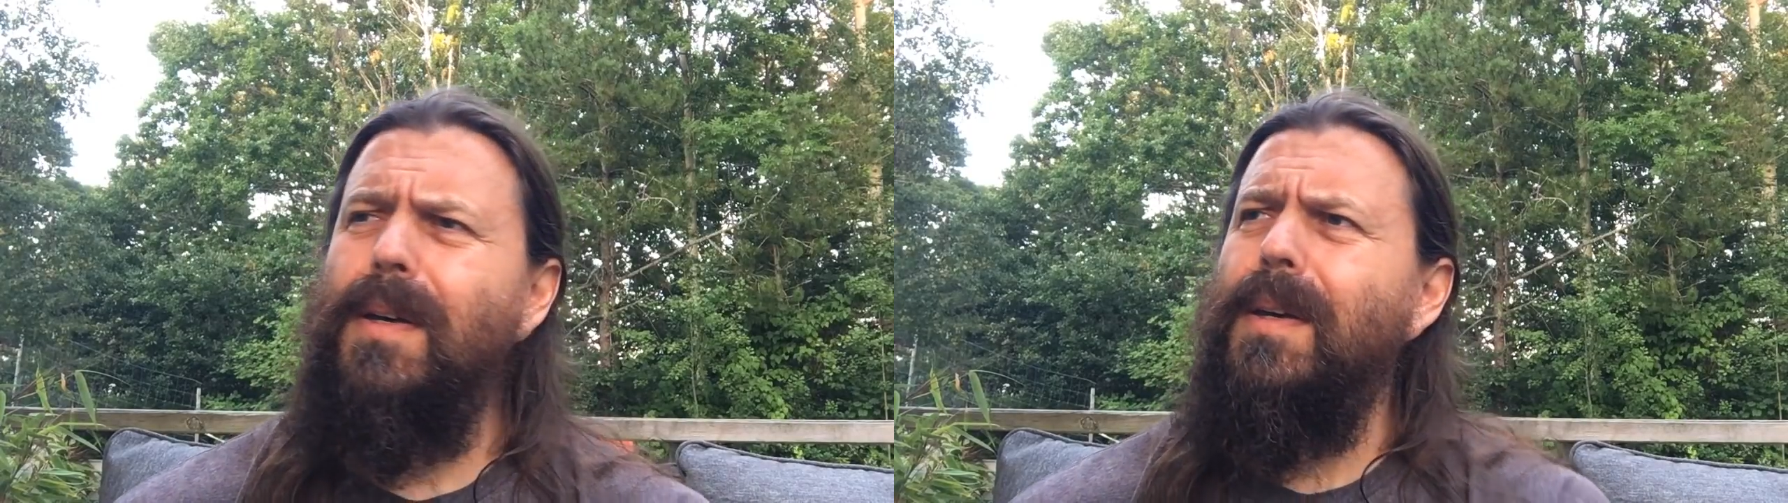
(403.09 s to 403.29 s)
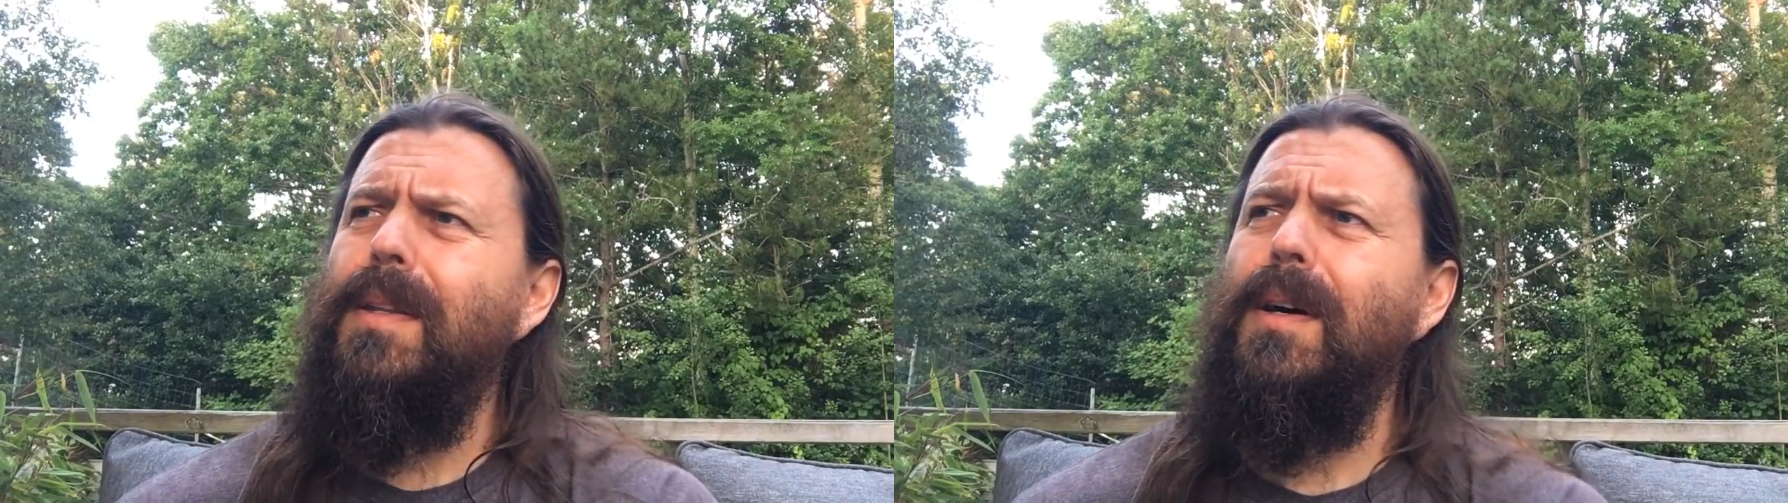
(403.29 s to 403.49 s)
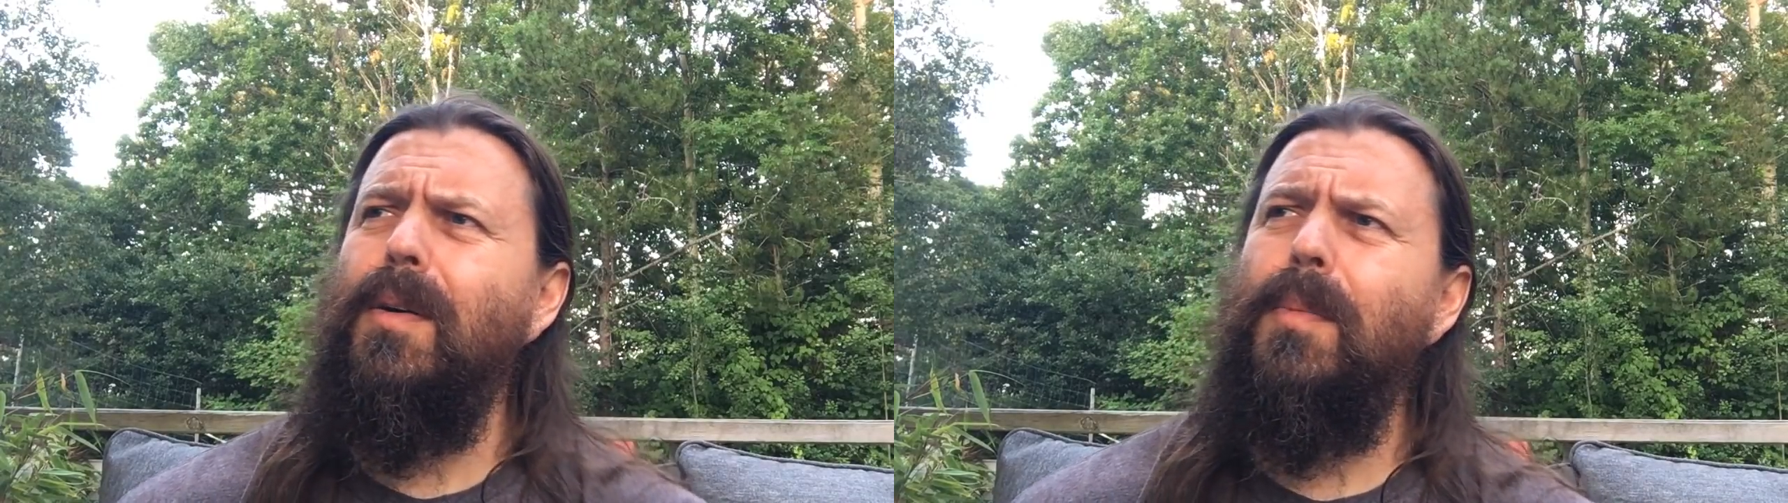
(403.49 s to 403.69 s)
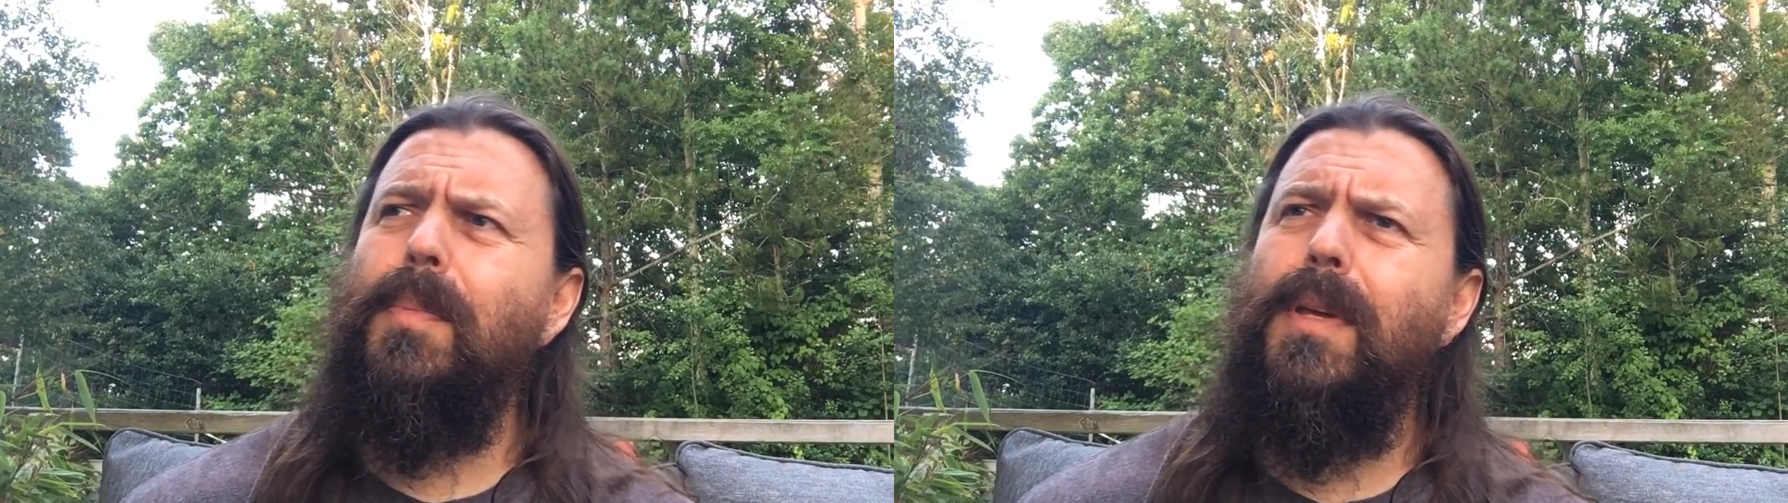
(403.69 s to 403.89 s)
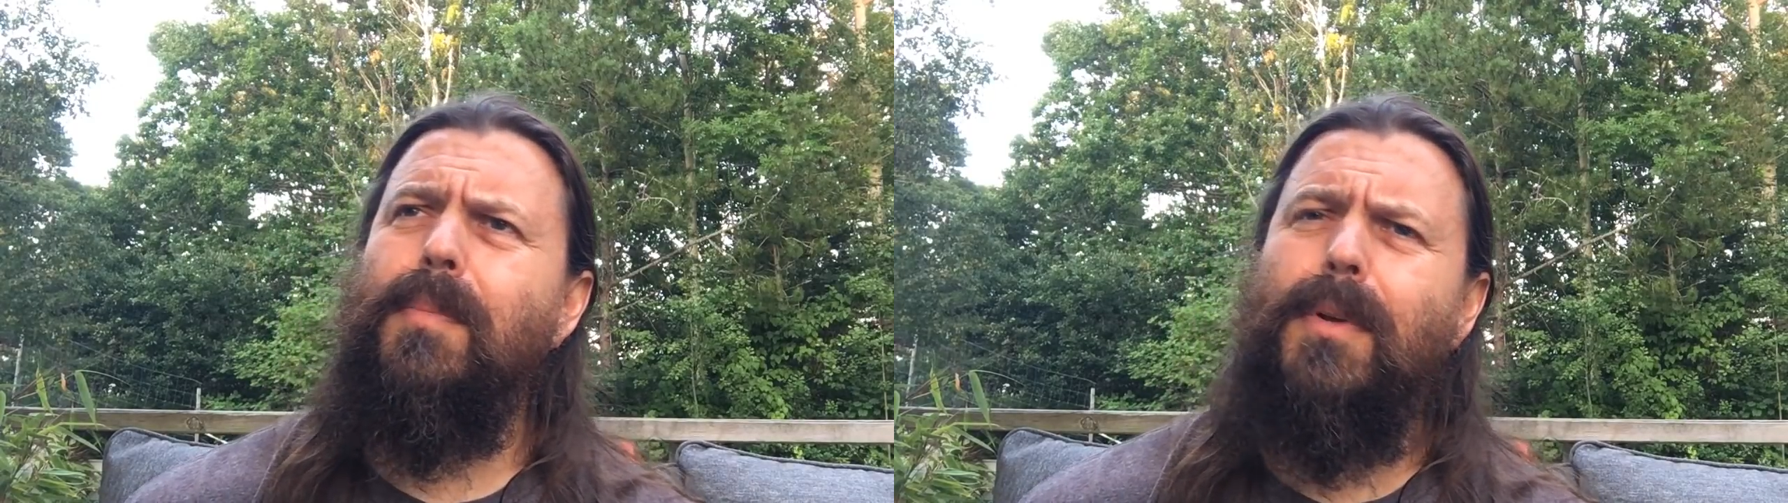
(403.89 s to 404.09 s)
you know,
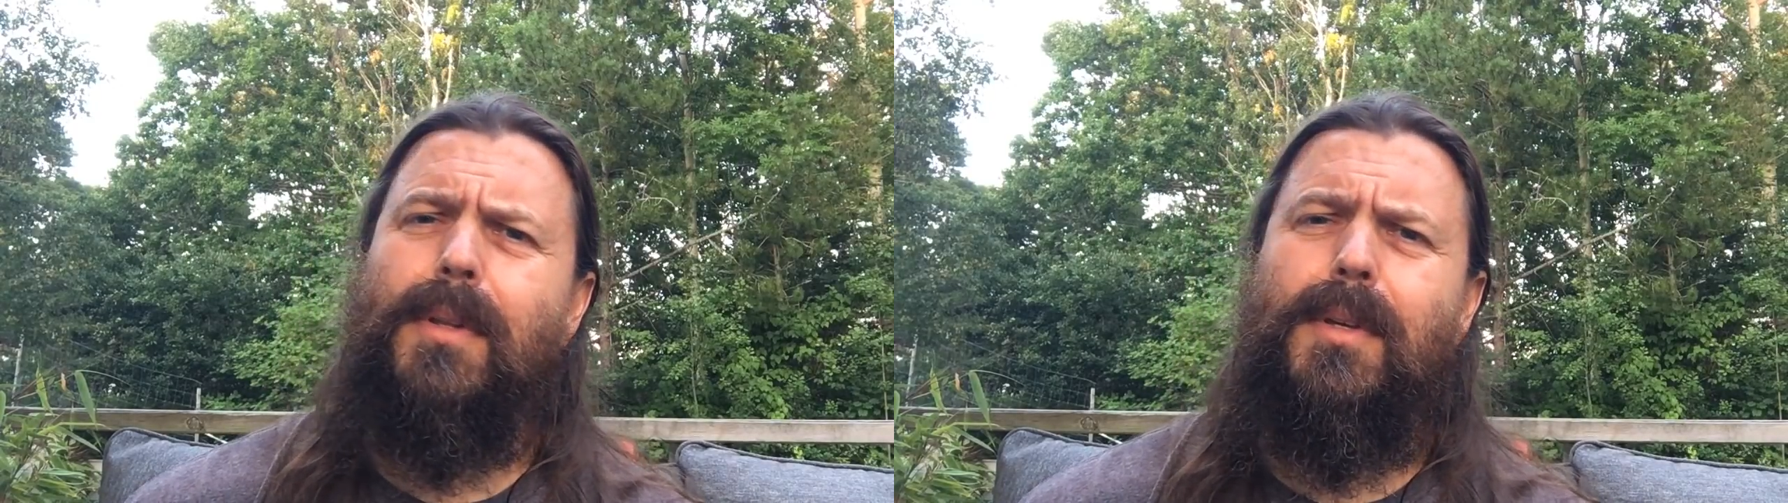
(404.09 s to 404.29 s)
people